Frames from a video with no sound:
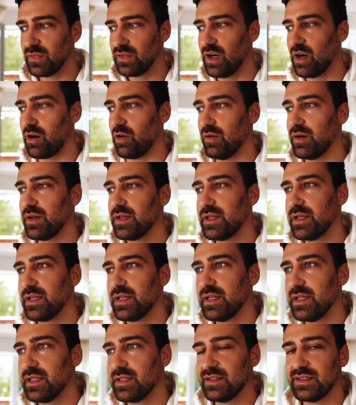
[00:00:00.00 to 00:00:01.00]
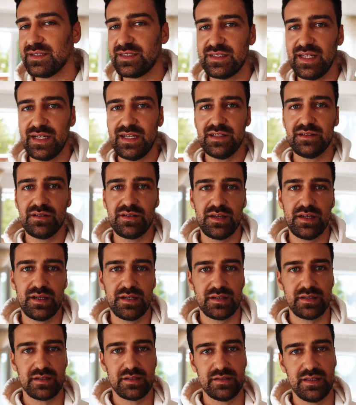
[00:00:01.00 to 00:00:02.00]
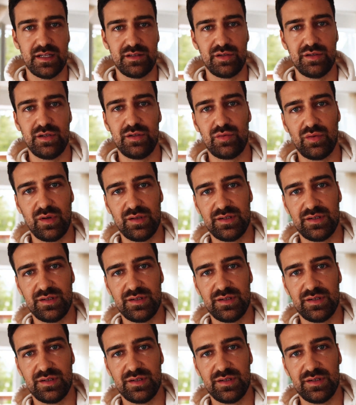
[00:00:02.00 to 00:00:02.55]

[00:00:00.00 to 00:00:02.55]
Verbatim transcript: Now, the second thing that you need to